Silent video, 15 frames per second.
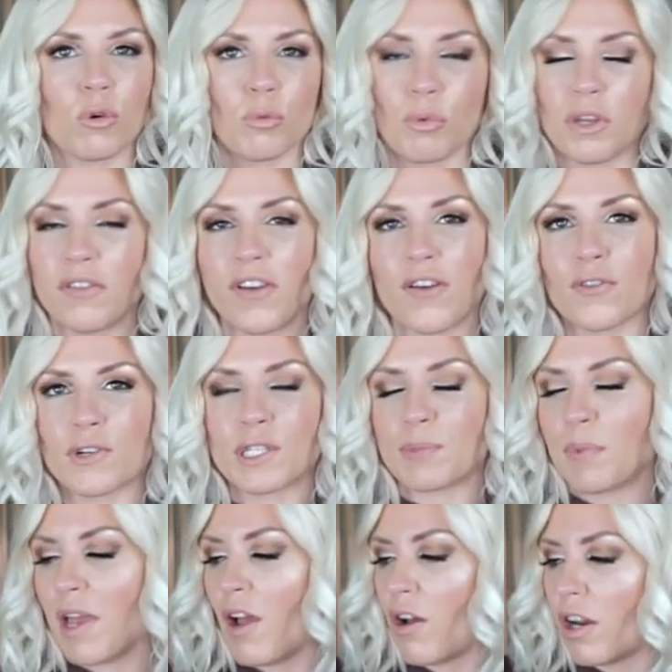or we've ever
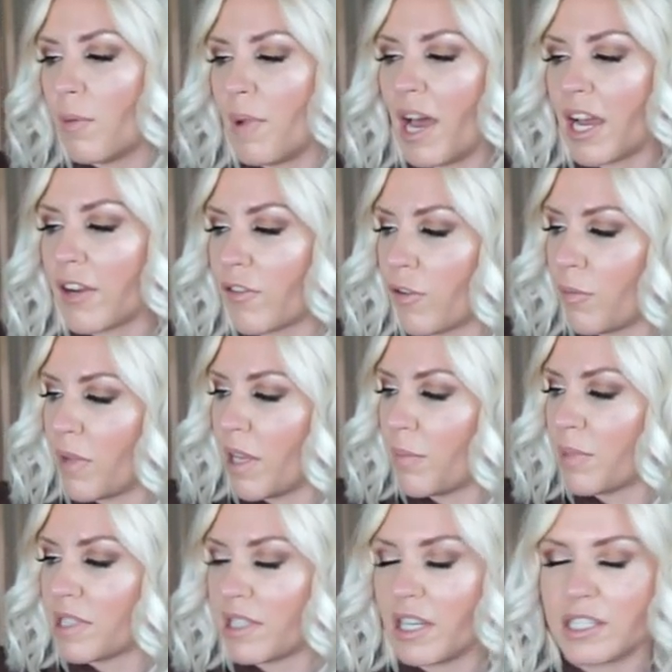spent on a bag for me
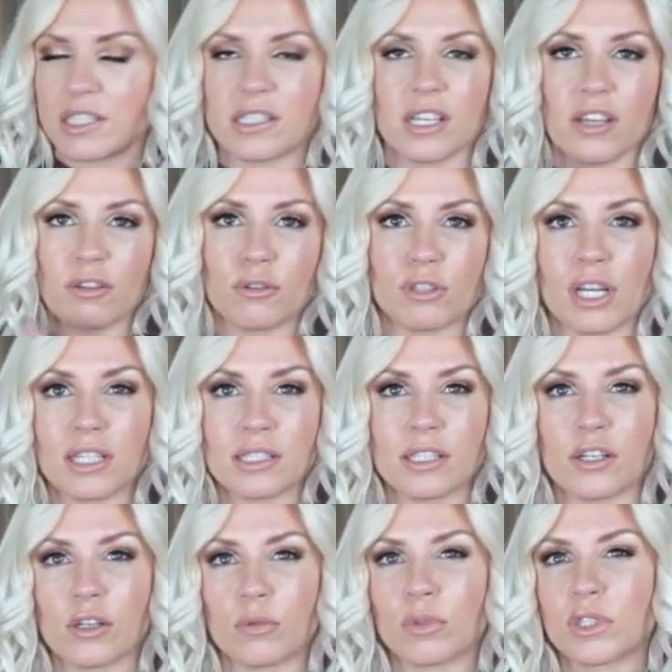besides the other Jet
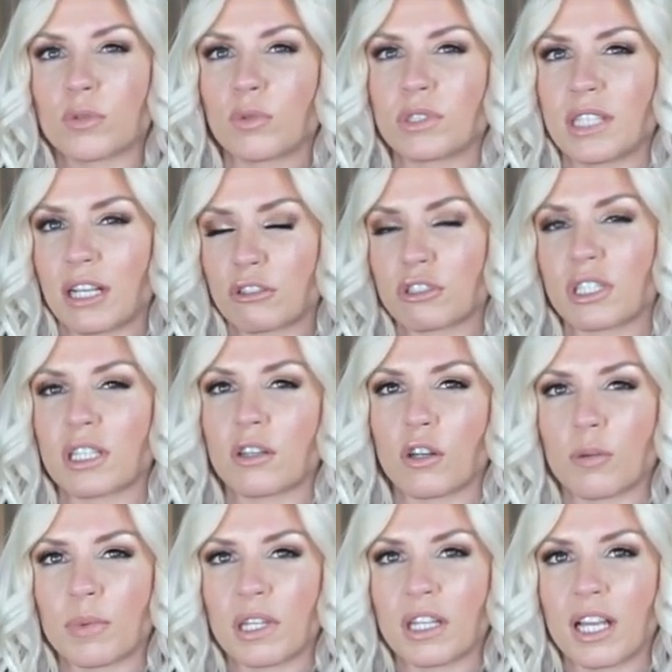Setter, which was actually a
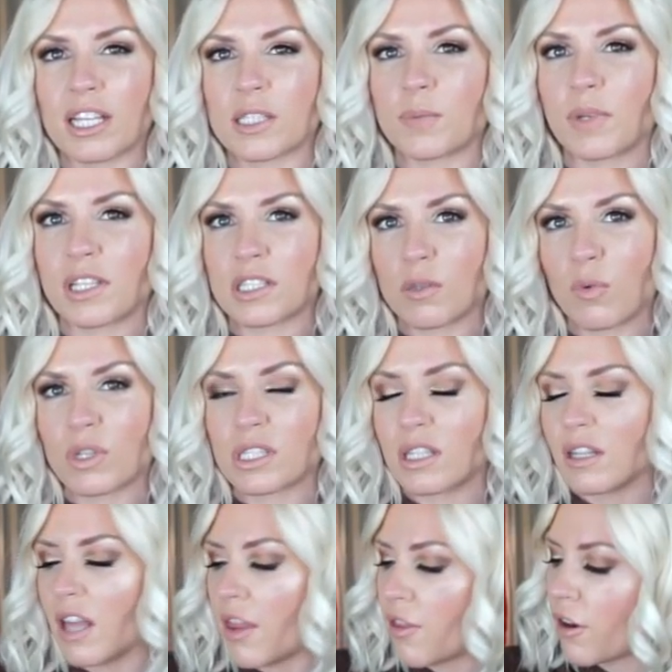little bit less because it
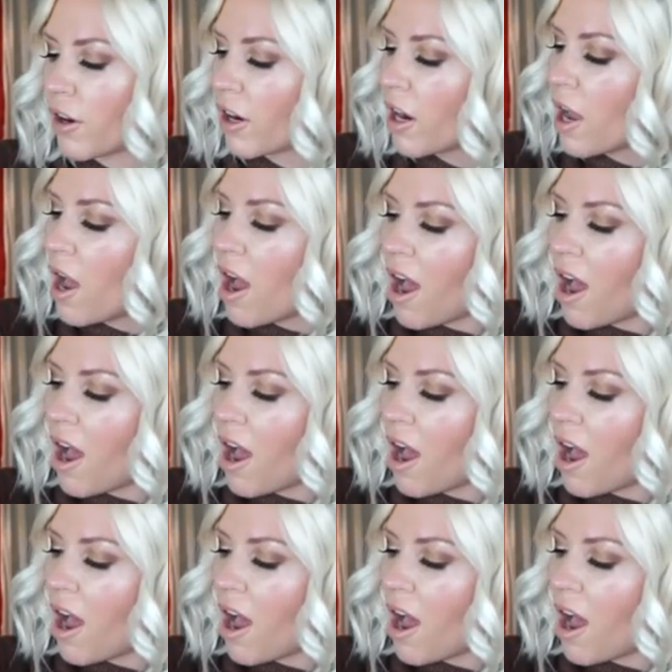wasn't leather.